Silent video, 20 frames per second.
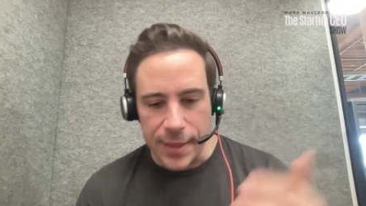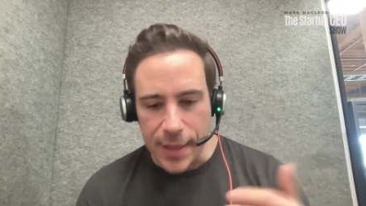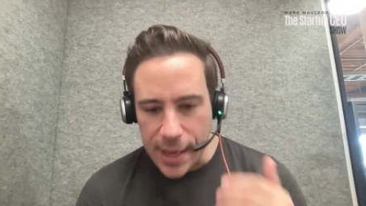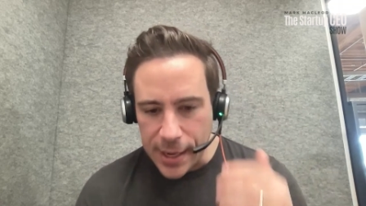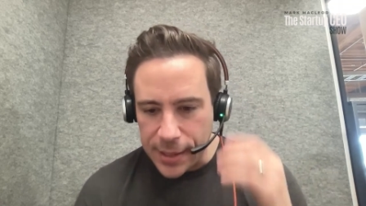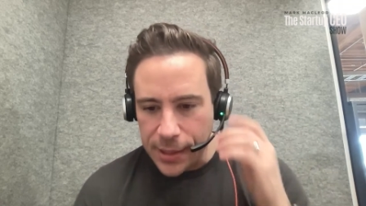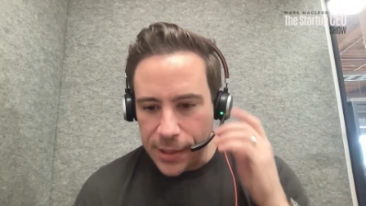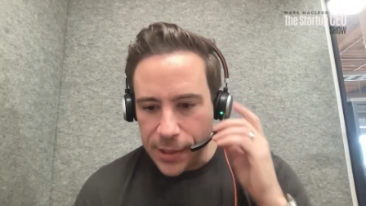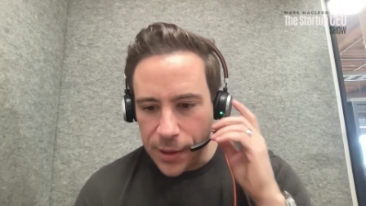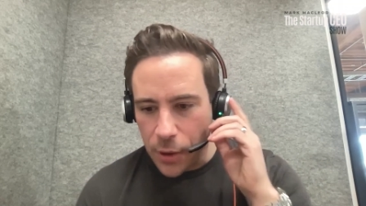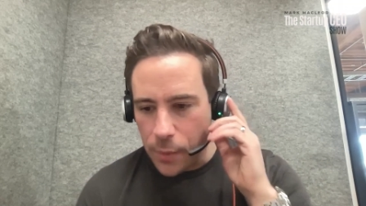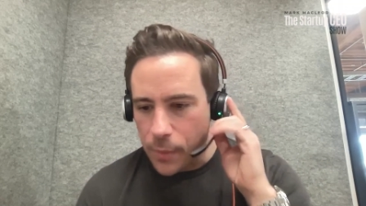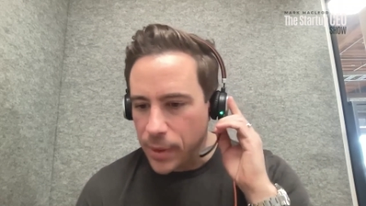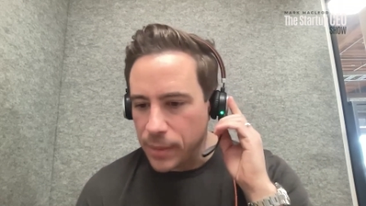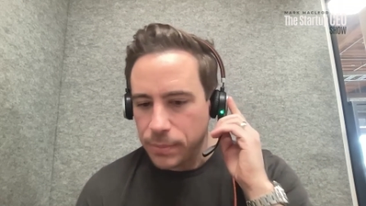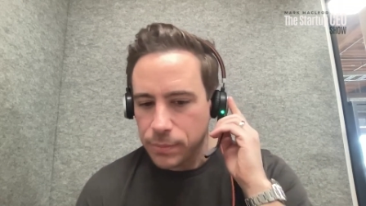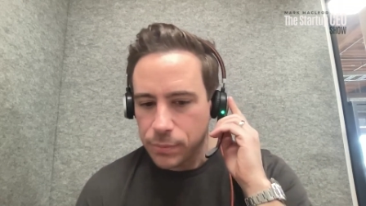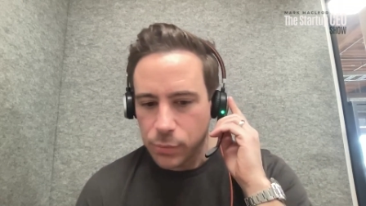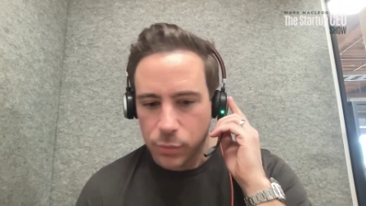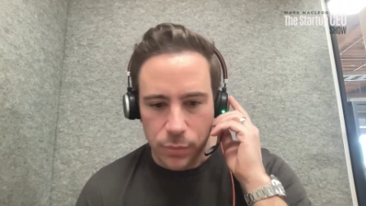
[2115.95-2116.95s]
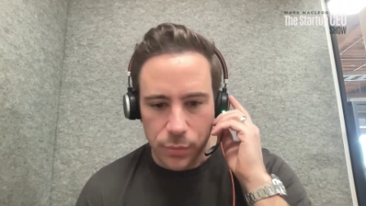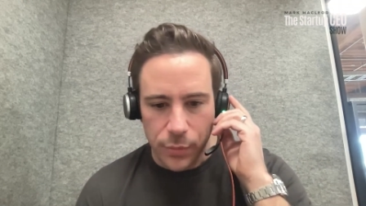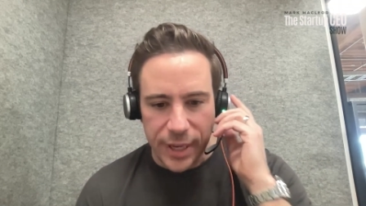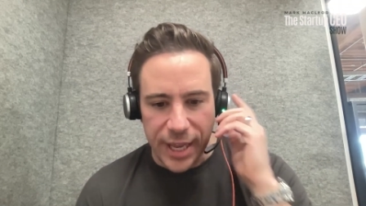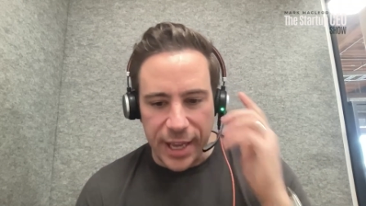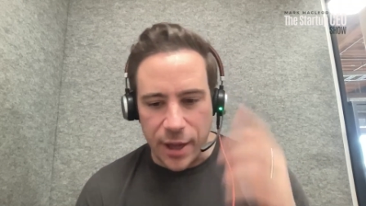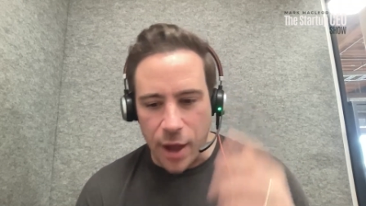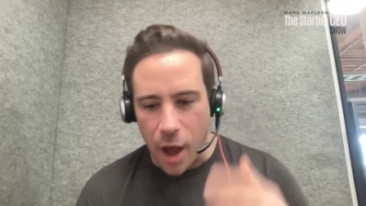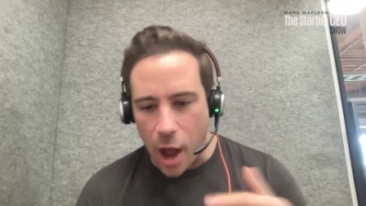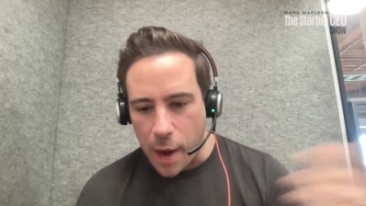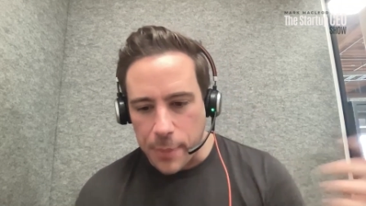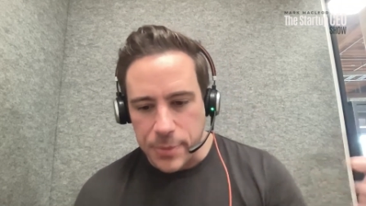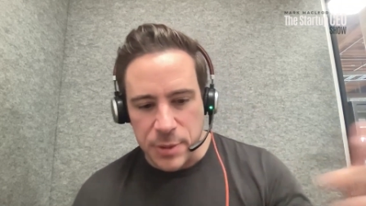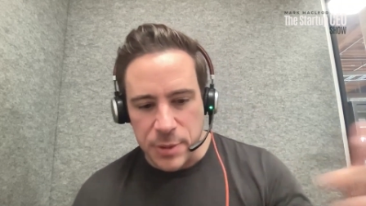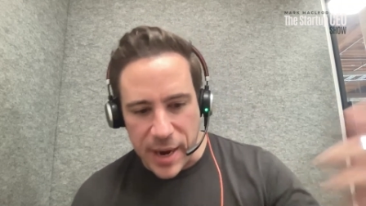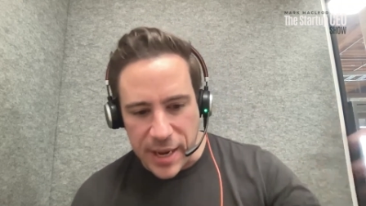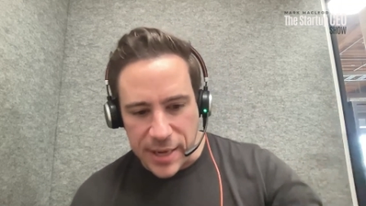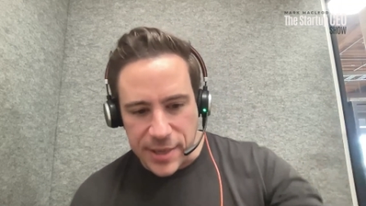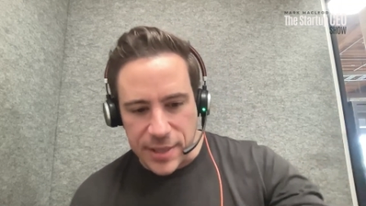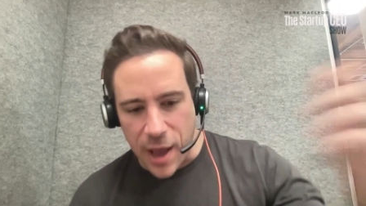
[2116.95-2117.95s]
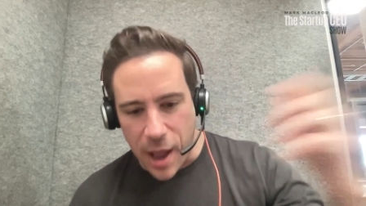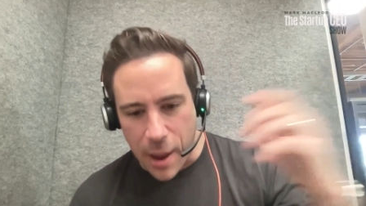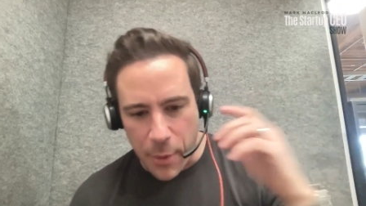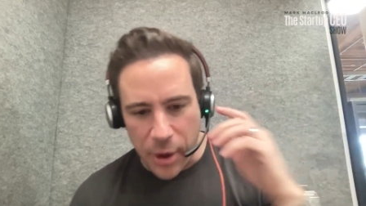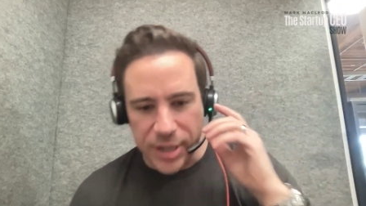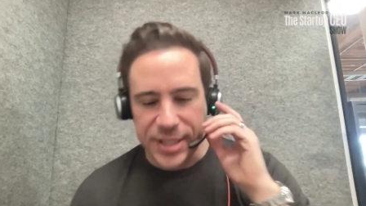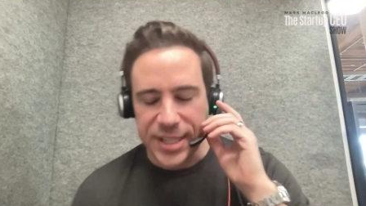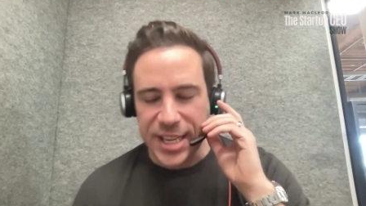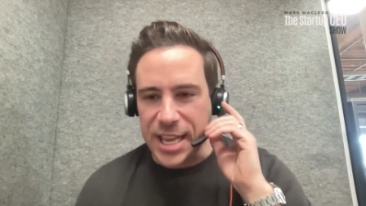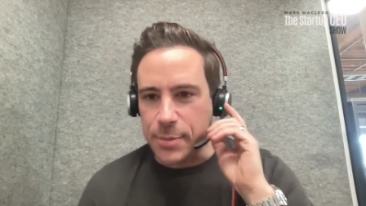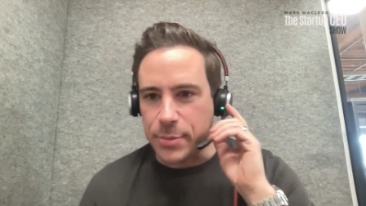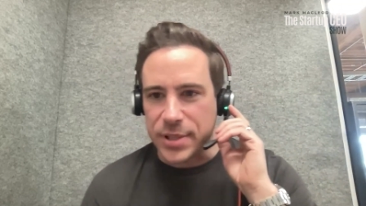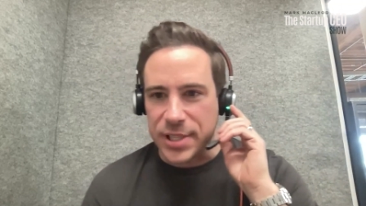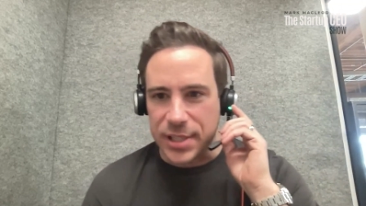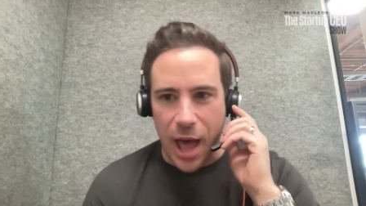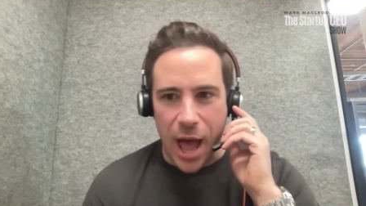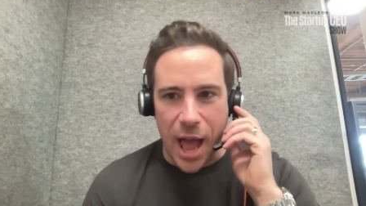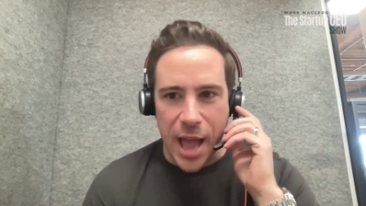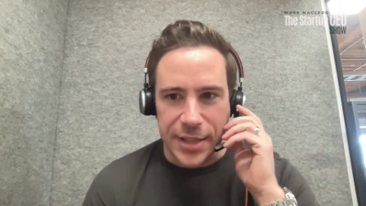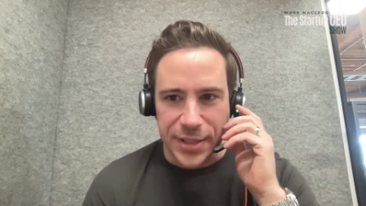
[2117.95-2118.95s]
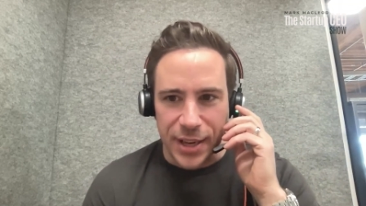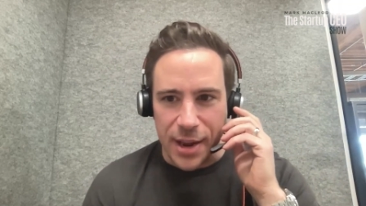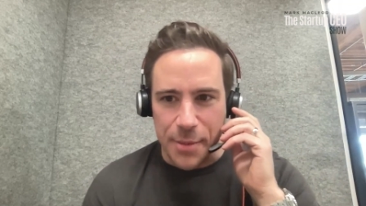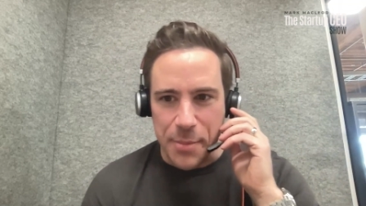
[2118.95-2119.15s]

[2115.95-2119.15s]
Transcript: And then, but we get caught up spending time on team slides,